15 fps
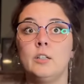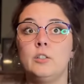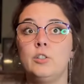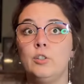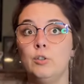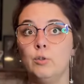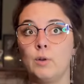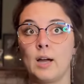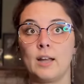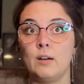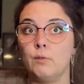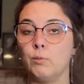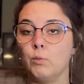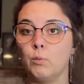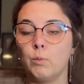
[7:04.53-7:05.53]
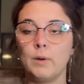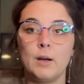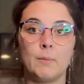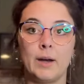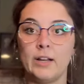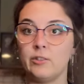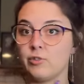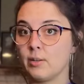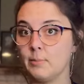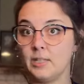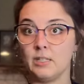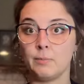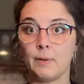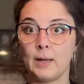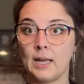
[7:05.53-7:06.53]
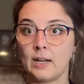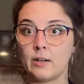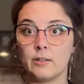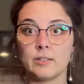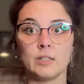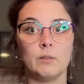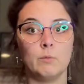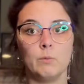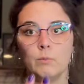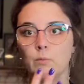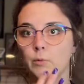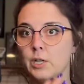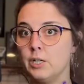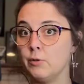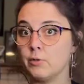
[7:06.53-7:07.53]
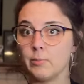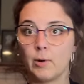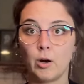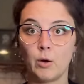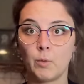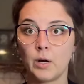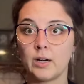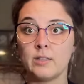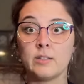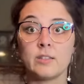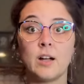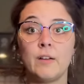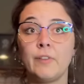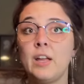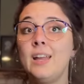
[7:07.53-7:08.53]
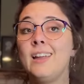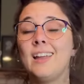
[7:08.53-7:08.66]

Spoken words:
to kind of rearrange some of these panels and redo some artwork and stuff,